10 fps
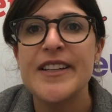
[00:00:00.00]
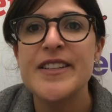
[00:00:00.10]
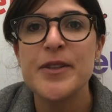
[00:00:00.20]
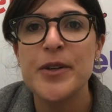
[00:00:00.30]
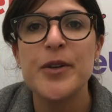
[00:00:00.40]
And
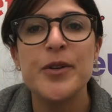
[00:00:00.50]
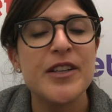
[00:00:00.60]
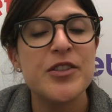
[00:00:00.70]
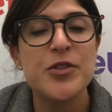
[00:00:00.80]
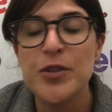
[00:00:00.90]
so
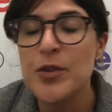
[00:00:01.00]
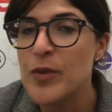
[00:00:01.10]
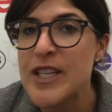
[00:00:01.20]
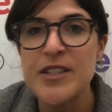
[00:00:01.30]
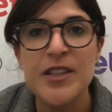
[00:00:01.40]
do the
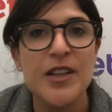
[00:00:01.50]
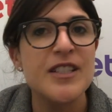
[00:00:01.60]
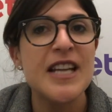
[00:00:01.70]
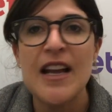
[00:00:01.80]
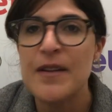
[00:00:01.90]

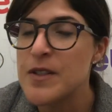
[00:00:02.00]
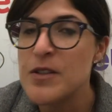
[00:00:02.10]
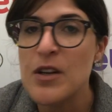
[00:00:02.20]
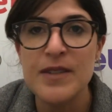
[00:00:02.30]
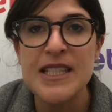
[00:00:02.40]
research, have those
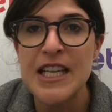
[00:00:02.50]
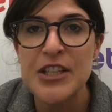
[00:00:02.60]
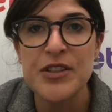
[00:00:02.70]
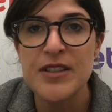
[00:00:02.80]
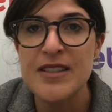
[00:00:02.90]

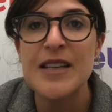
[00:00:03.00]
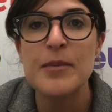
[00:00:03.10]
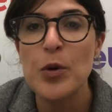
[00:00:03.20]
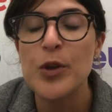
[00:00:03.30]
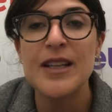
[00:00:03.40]
conversations, and
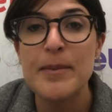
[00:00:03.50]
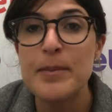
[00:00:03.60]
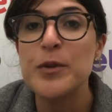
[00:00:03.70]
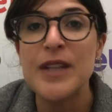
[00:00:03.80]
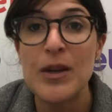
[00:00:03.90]
importantly,
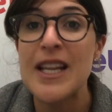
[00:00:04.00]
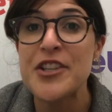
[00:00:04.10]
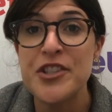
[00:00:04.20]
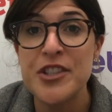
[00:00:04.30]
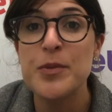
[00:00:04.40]
build that
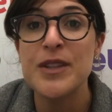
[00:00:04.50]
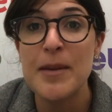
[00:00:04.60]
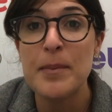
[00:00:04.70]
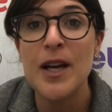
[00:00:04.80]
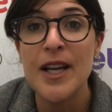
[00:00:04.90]
relationship with
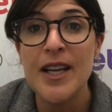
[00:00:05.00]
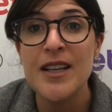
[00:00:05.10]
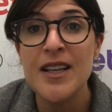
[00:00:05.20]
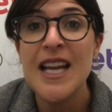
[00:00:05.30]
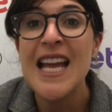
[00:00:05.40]
that
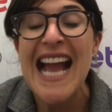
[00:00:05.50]
buyer,